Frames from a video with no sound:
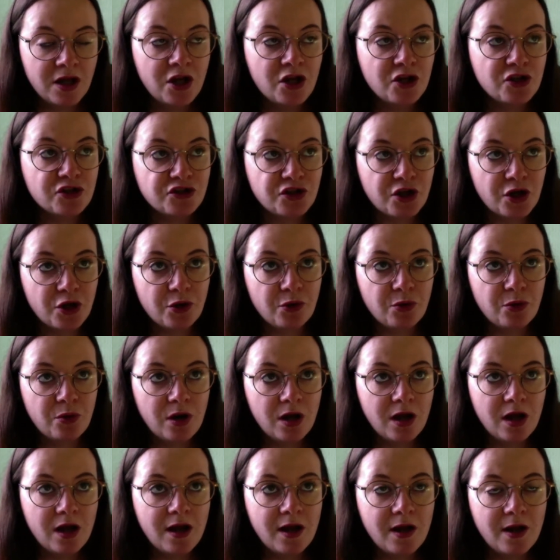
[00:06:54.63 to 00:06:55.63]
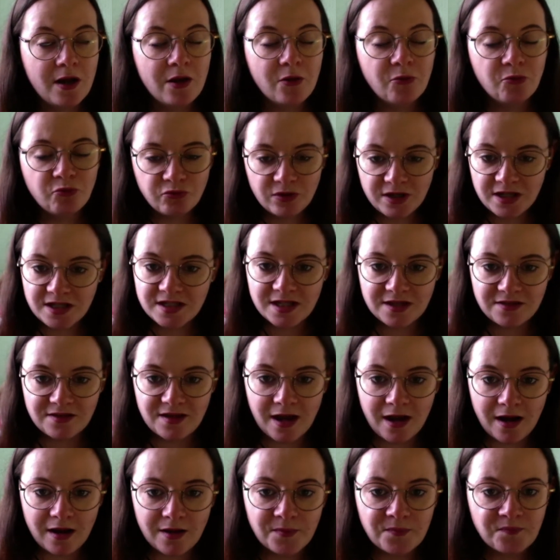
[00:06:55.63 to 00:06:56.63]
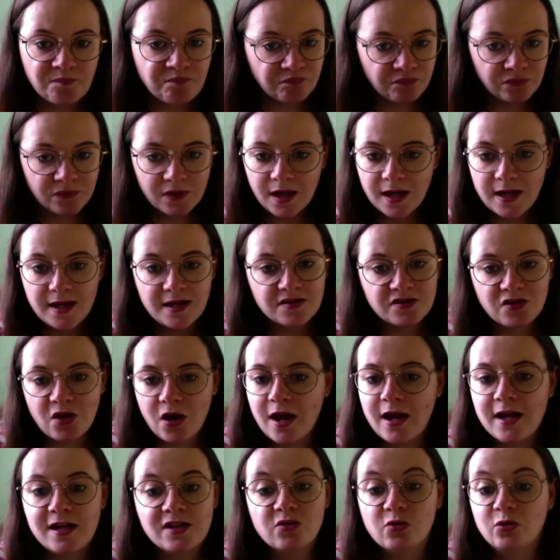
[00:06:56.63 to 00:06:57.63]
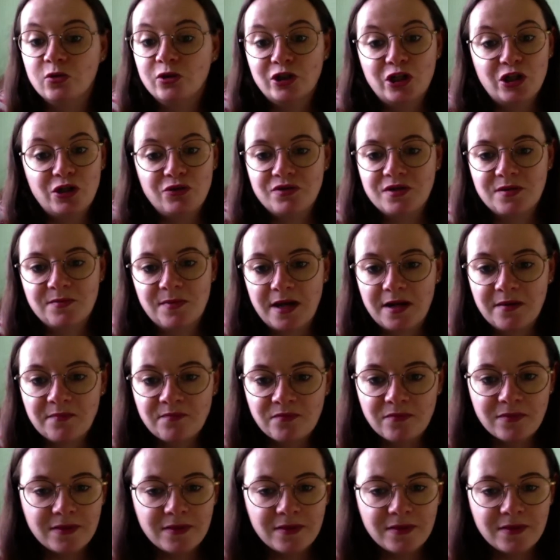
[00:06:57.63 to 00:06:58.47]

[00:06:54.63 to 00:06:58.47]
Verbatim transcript: So reading that is is all new to me.